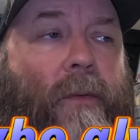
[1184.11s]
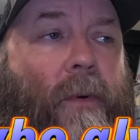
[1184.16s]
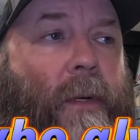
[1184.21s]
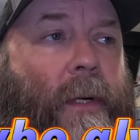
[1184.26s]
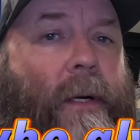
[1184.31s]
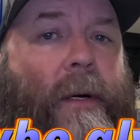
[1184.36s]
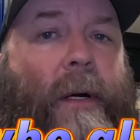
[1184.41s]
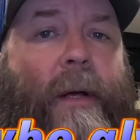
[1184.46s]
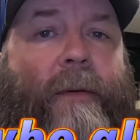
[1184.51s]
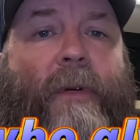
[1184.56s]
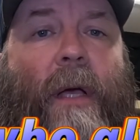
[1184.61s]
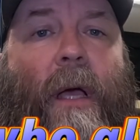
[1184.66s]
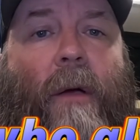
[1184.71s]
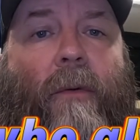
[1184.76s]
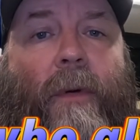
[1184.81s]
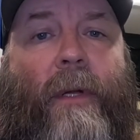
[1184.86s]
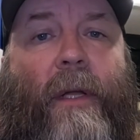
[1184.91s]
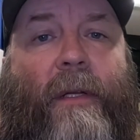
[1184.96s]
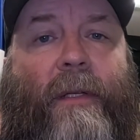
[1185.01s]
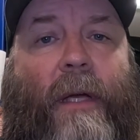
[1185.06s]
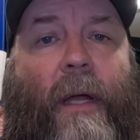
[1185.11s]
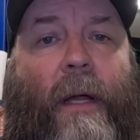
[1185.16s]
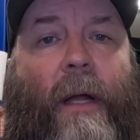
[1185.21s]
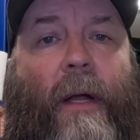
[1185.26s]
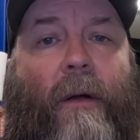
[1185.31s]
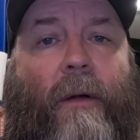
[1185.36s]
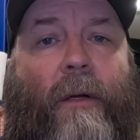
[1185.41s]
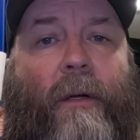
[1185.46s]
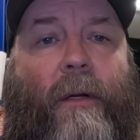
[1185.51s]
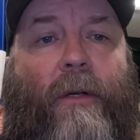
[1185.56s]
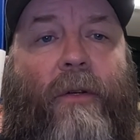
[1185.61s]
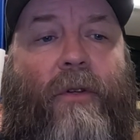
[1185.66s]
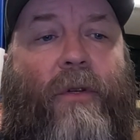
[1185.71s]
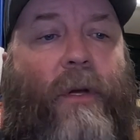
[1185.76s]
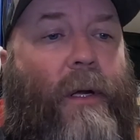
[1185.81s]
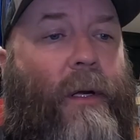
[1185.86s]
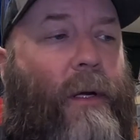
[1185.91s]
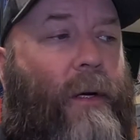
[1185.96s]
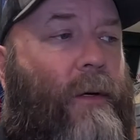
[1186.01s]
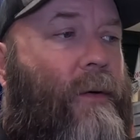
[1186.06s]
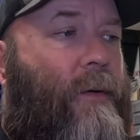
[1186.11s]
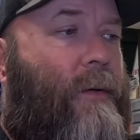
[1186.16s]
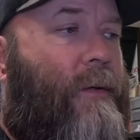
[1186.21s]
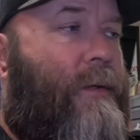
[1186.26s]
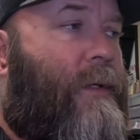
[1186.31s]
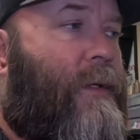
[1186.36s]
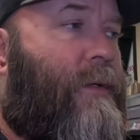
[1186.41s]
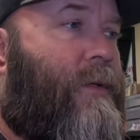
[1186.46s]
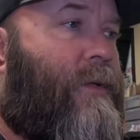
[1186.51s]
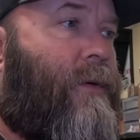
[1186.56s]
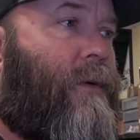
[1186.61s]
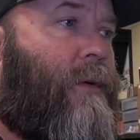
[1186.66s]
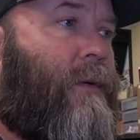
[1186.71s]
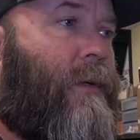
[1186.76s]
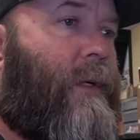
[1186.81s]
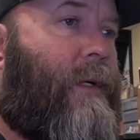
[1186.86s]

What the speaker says: Well, here I've got one that's got air conditioning and cruise control,